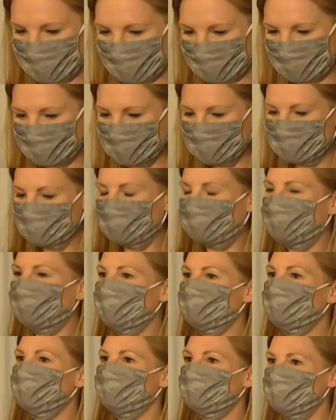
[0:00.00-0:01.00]
It's
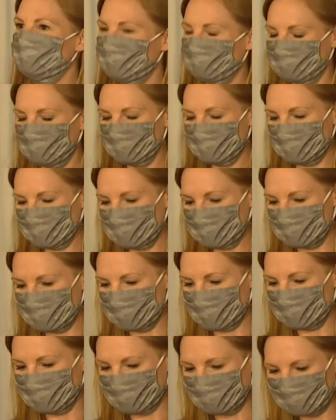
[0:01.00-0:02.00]
time that Jefferson
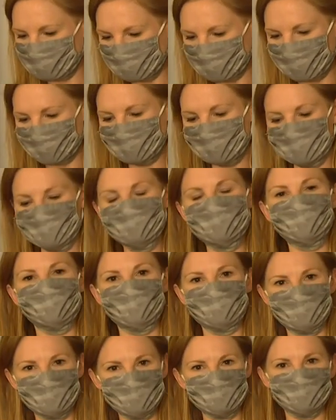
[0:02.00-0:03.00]
City reflect these
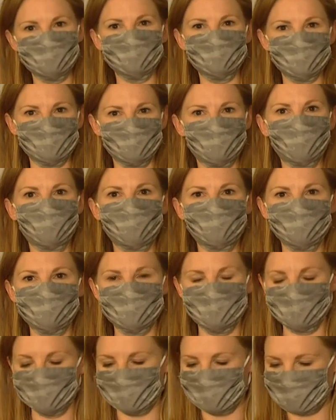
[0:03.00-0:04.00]
convictions in
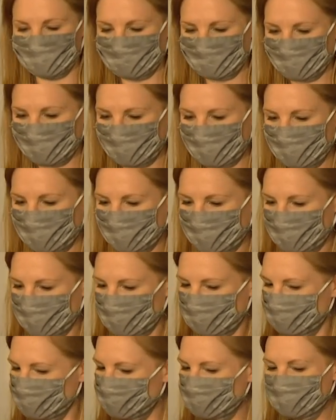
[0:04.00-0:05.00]
policy.
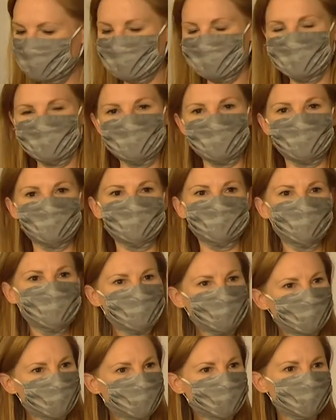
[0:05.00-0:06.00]
This isn't a
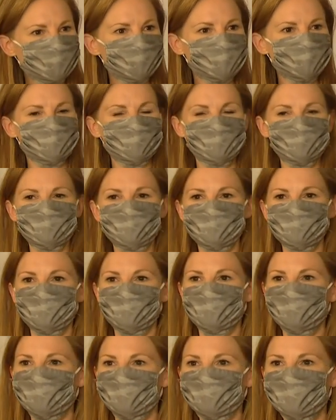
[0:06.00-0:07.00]
Democratic agenda
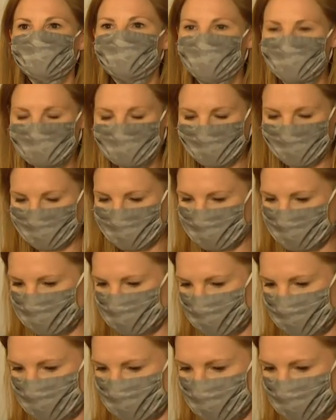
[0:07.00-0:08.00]
or a Republican
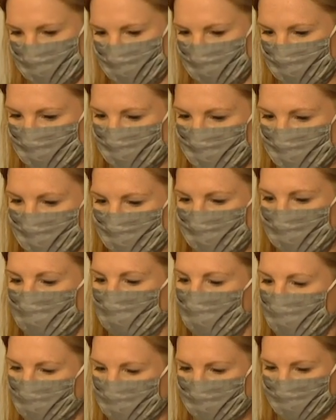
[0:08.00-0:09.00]
agenda
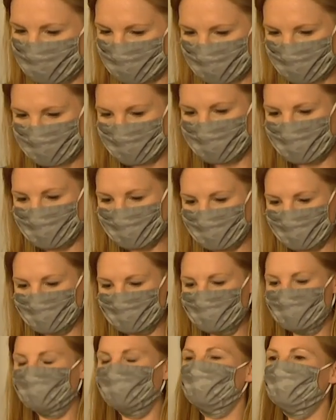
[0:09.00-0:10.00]
but one that puts the
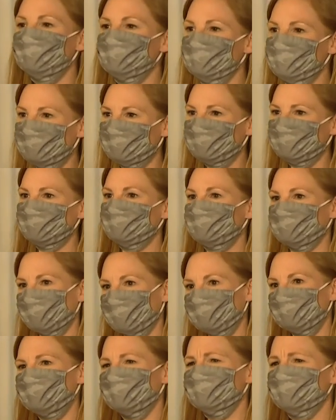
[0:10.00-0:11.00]
needs of Missouri
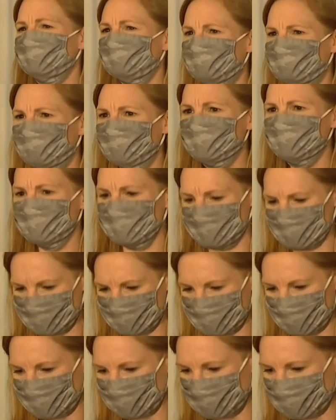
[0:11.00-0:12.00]
families front and
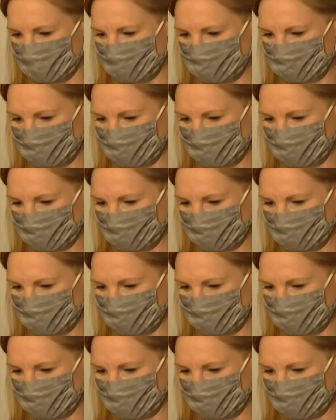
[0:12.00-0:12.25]
center.